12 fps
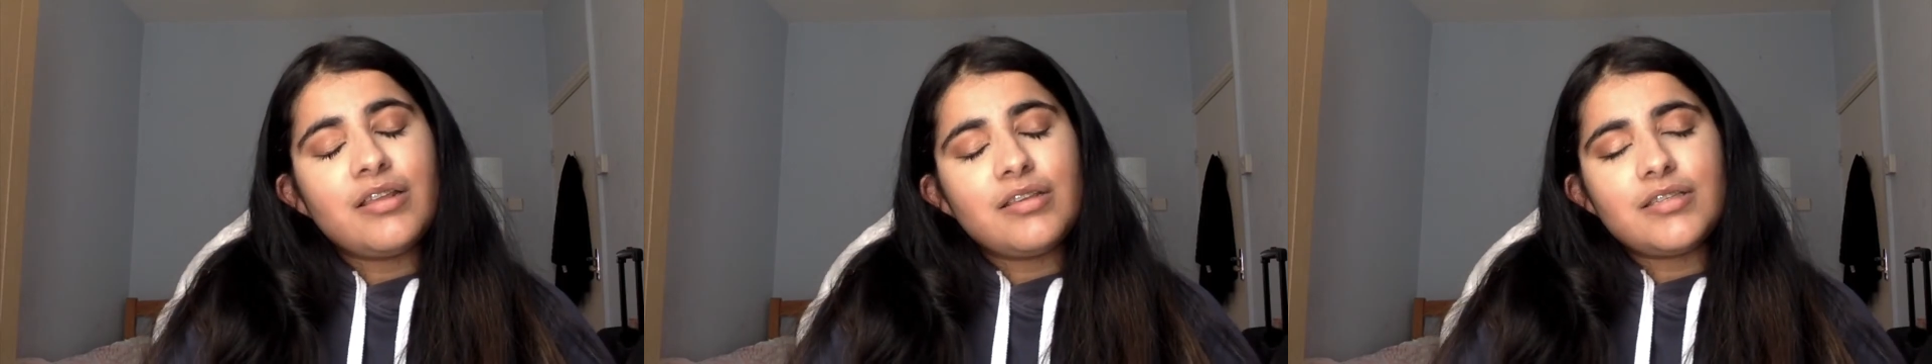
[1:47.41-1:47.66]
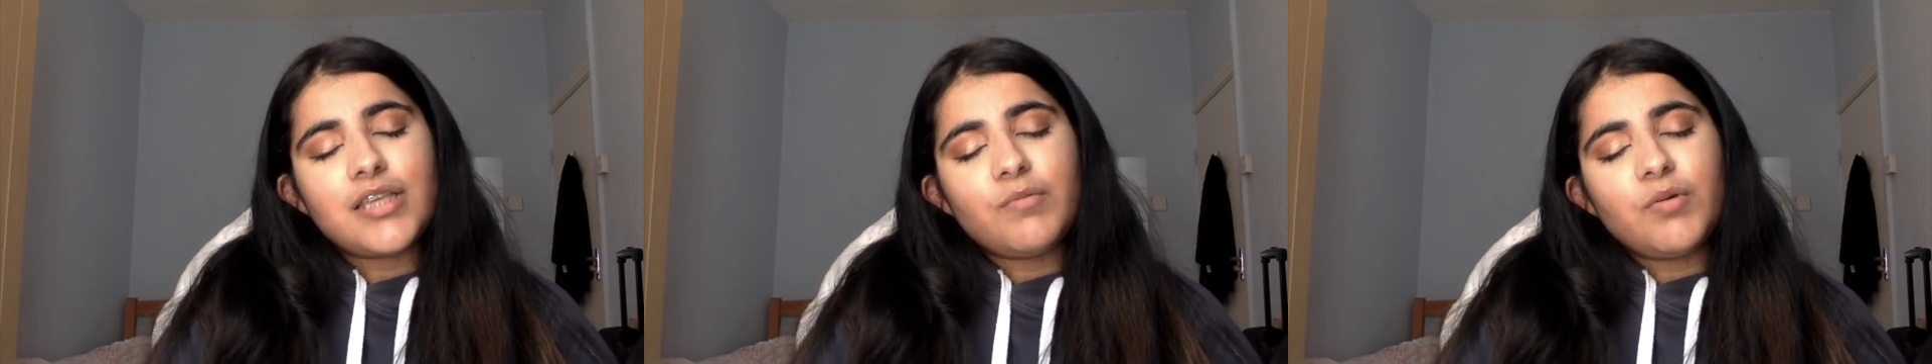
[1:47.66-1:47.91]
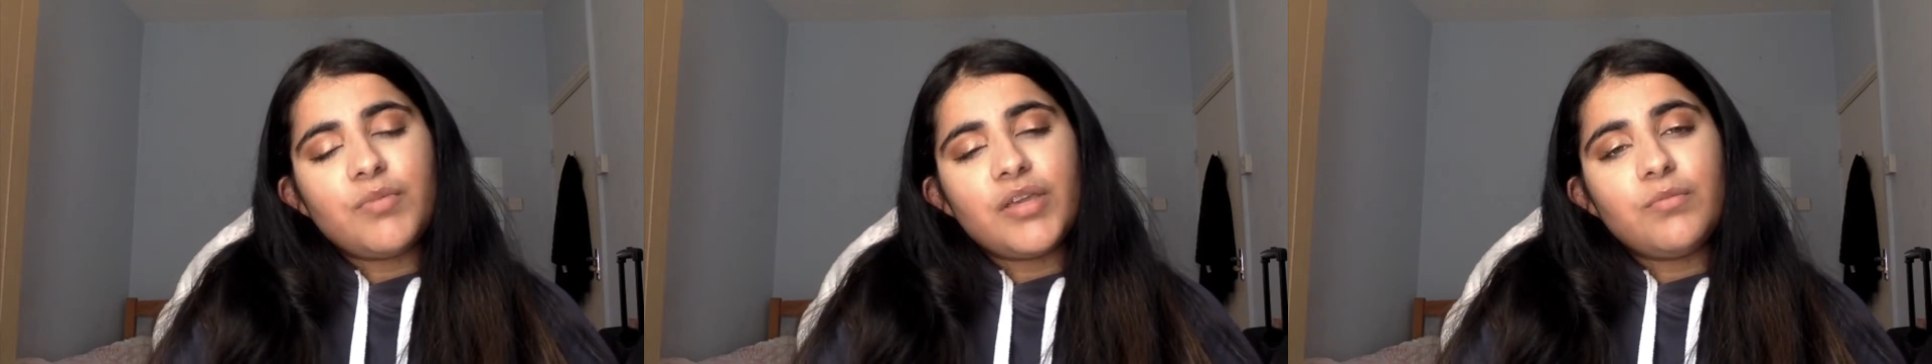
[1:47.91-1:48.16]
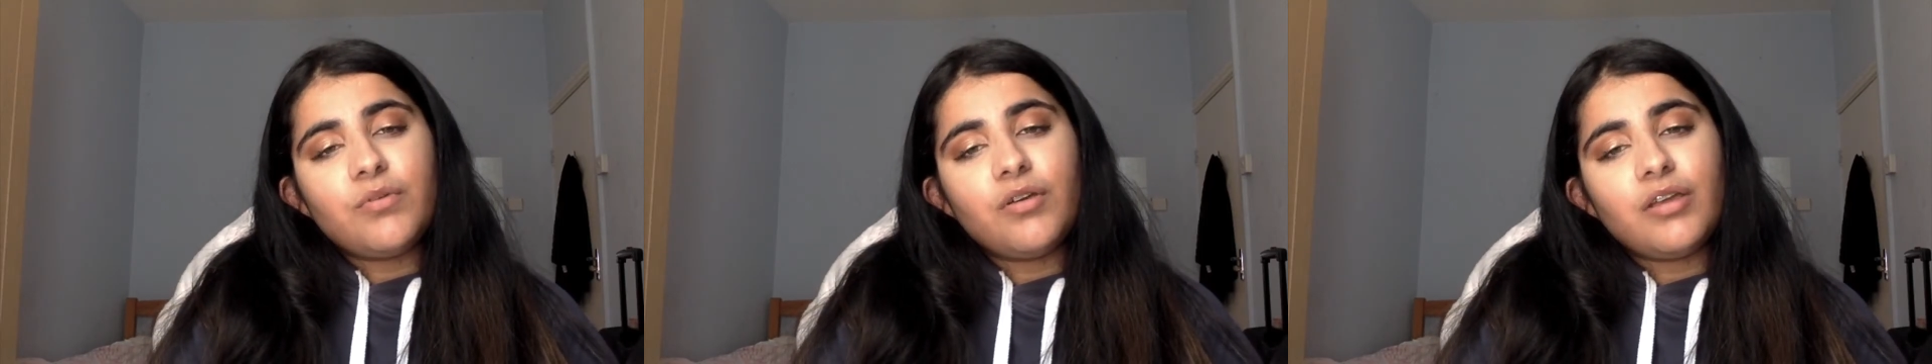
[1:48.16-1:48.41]
disabled
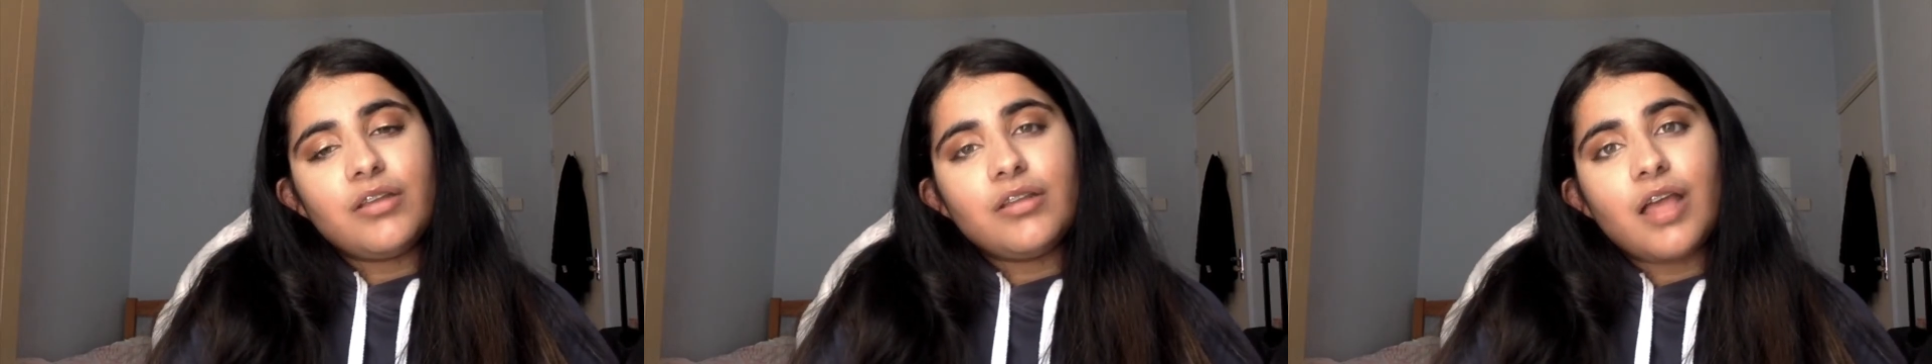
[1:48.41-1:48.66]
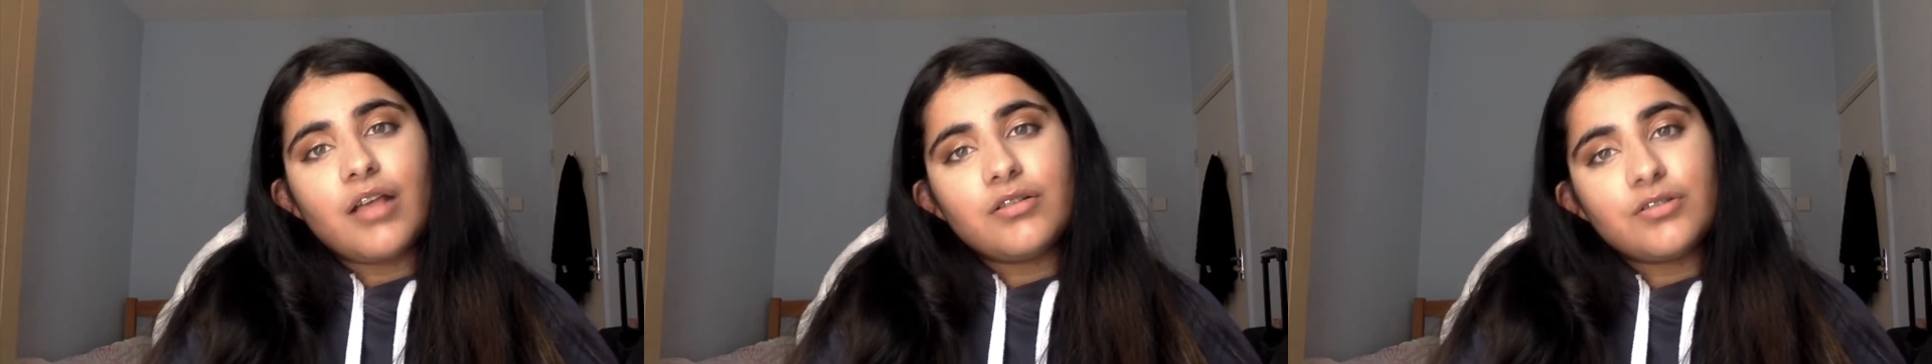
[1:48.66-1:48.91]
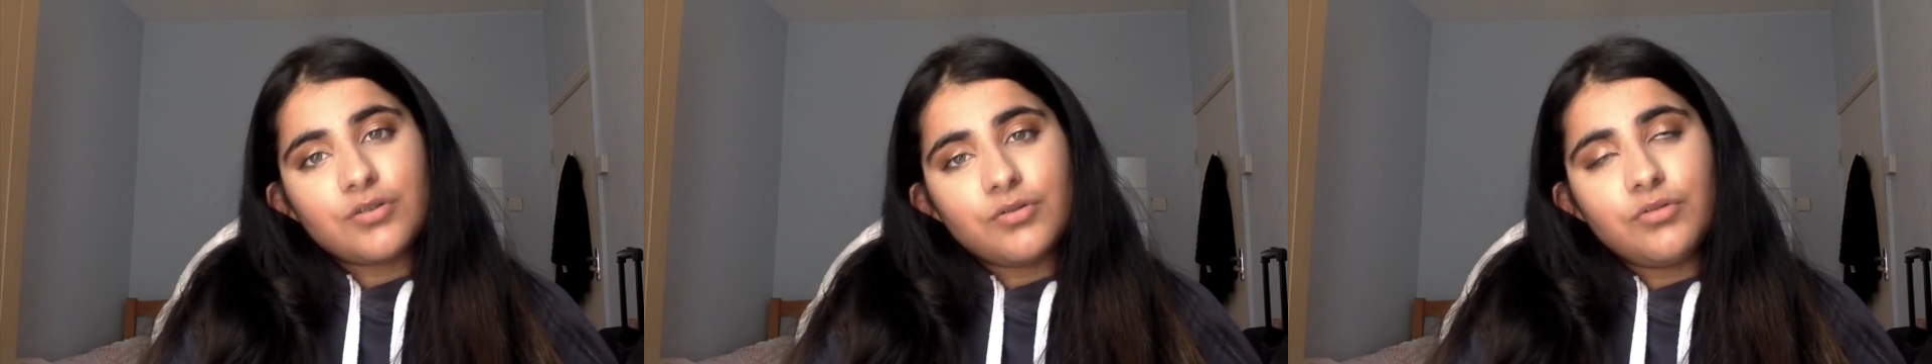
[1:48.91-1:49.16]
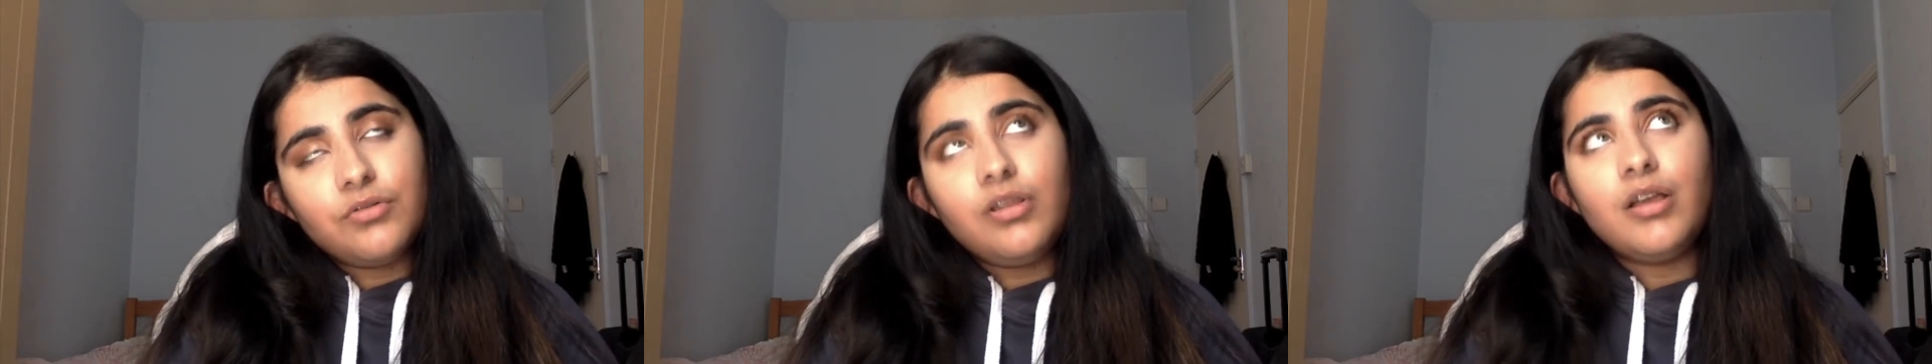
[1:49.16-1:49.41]
people in that
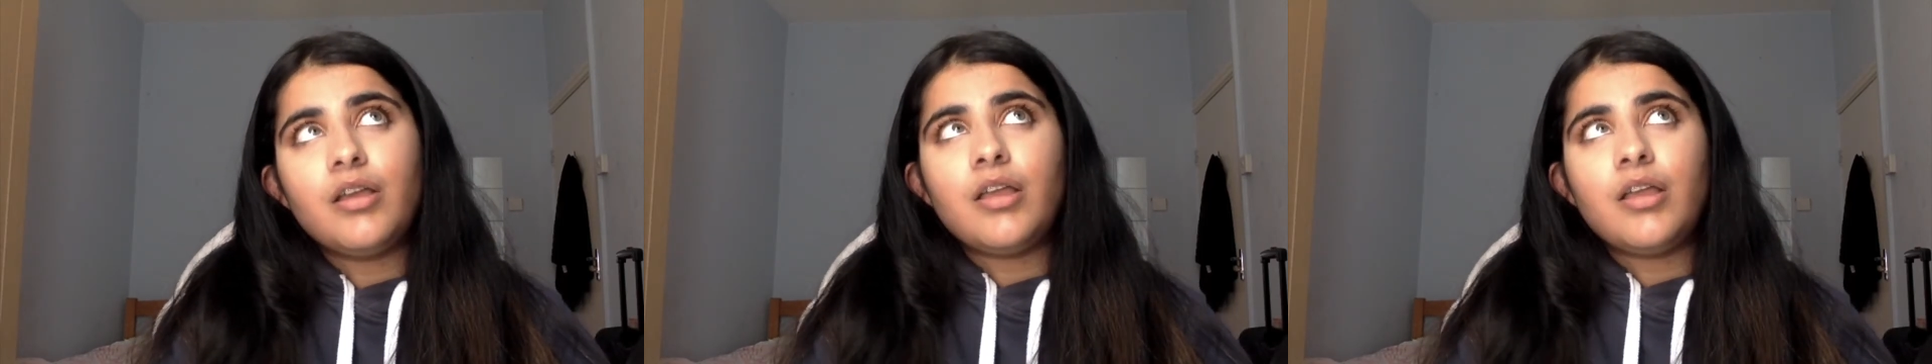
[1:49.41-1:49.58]
school.